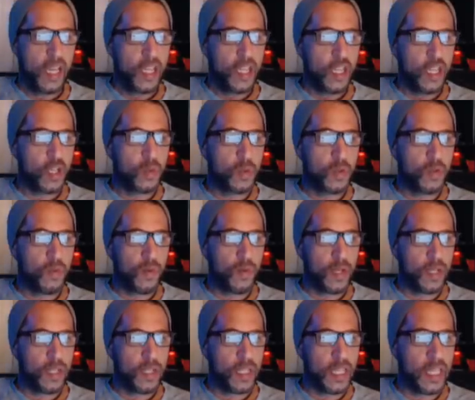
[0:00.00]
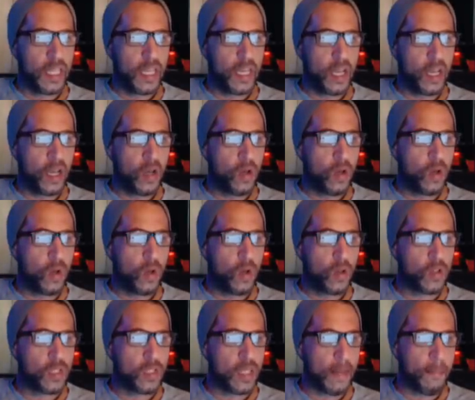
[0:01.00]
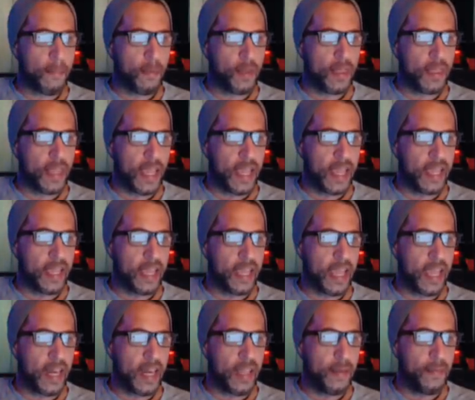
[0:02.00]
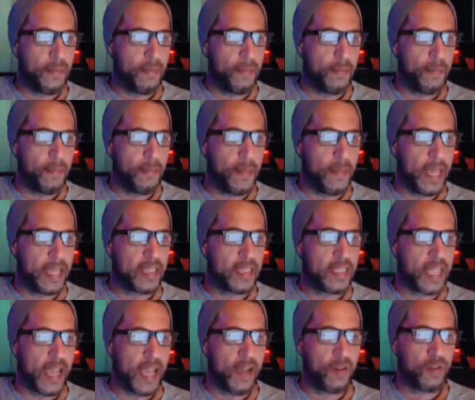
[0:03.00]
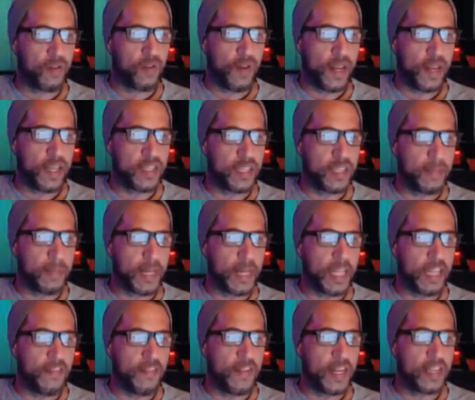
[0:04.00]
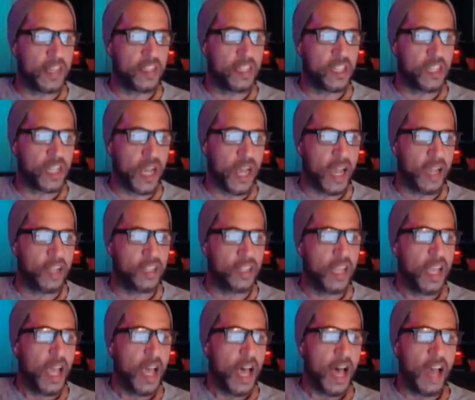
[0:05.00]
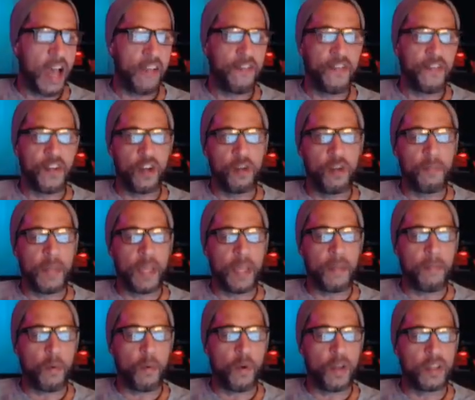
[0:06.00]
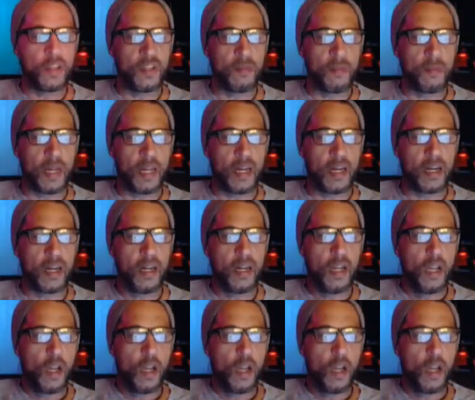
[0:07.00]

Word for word: This was really a whole separate thing and it may sound crazy, but even as a child, I feared being poisoned by her.